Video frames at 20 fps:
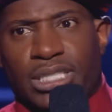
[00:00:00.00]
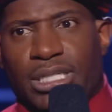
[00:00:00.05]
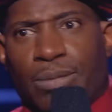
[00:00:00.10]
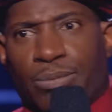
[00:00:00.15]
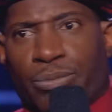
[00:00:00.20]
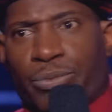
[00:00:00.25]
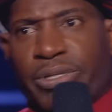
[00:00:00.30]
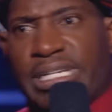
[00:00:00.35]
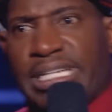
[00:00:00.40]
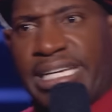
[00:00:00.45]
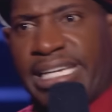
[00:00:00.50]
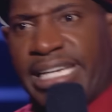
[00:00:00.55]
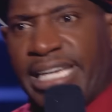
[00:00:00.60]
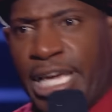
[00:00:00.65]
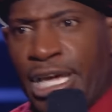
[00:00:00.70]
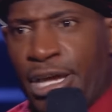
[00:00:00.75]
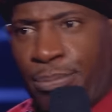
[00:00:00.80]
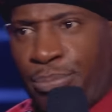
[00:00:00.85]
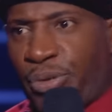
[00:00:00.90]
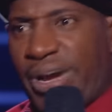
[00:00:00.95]
I'm really
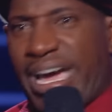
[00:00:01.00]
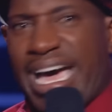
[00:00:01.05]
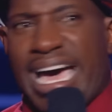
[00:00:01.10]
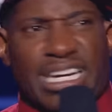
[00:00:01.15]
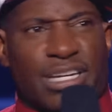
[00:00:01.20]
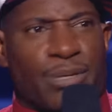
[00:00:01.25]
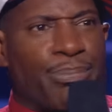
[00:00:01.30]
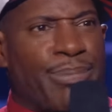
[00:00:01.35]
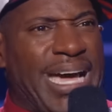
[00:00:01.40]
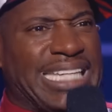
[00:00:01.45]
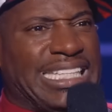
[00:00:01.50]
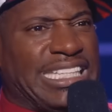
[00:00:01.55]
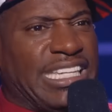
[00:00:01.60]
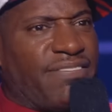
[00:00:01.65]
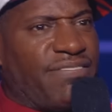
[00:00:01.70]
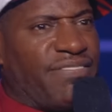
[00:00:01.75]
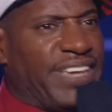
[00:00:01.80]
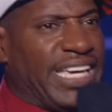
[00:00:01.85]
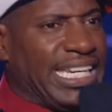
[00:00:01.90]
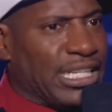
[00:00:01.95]
proud of my
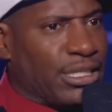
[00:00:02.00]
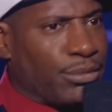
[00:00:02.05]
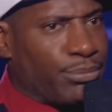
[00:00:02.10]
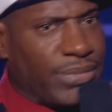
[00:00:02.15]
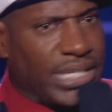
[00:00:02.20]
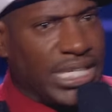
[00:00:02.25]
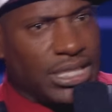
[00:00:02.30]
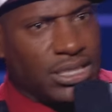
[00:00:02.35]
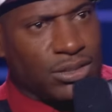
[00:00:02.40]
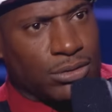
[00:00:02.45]
development.